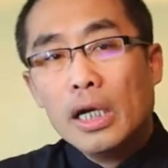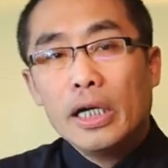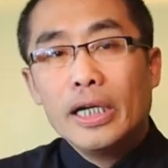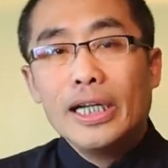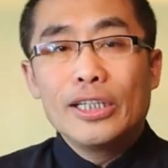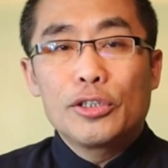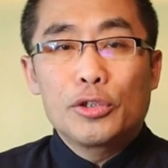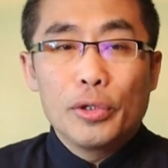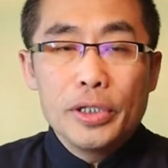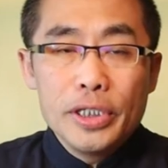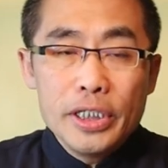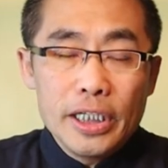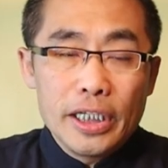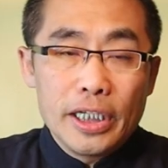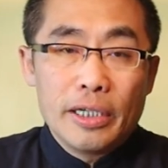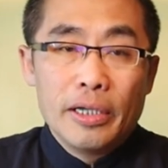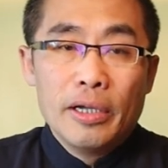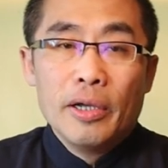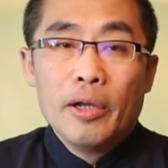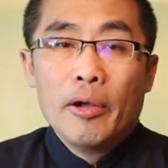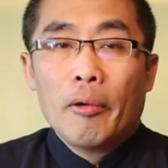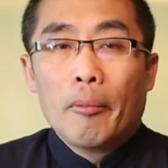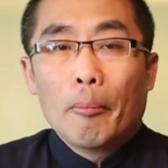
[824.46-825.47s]
Li
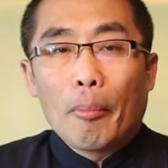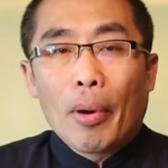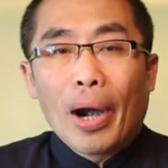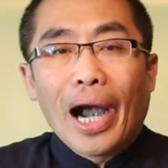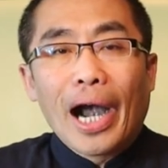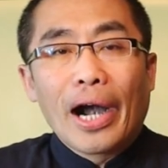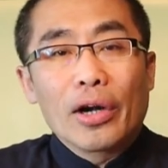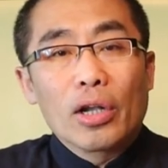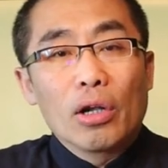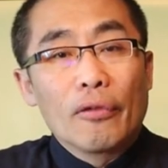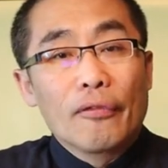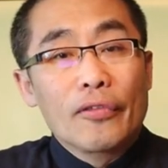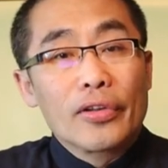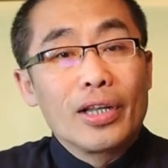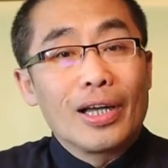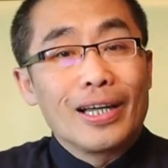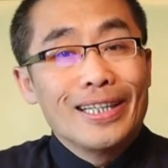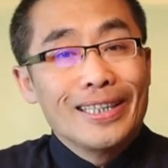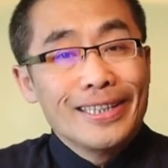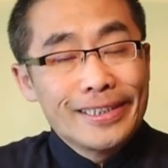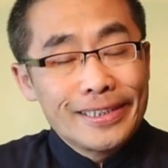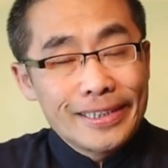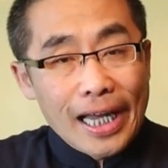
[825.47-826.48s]
Cunyi, part of
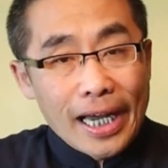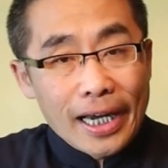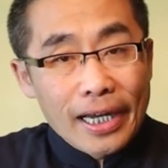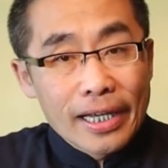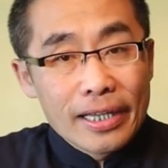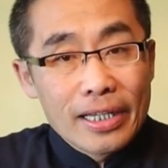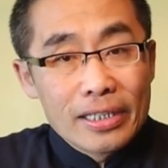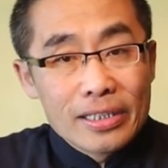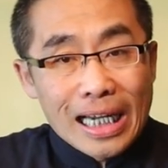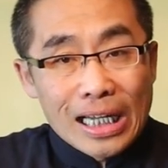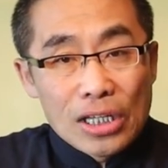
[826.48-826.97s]
the second